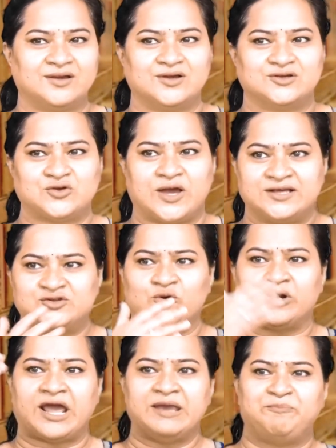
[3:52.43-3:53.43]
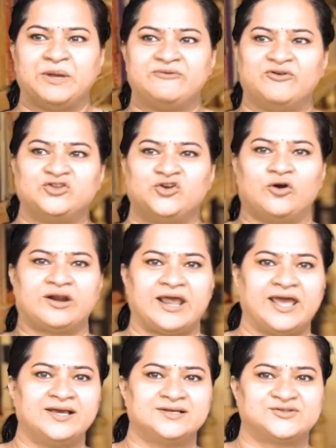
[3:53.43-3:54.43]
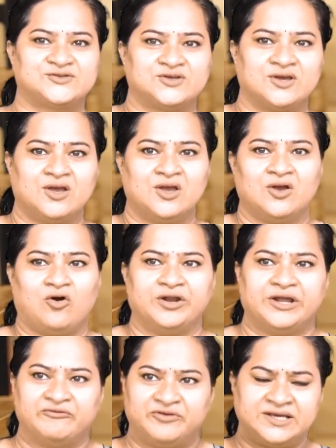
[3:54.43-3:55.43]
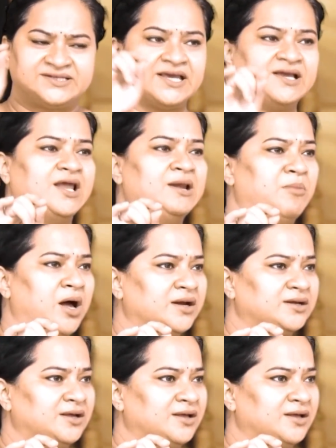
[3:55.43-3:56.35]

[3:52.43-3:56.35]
So as you ripen with your ranks, on every single mark,